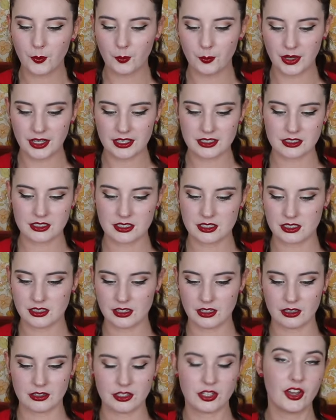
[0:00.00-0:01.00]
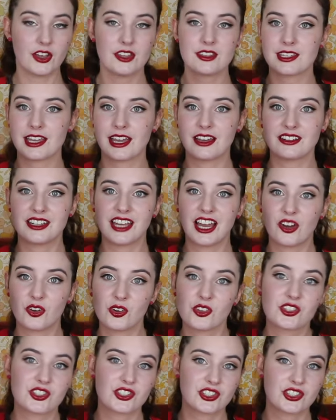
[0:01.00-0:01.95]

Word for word: but turns out now it's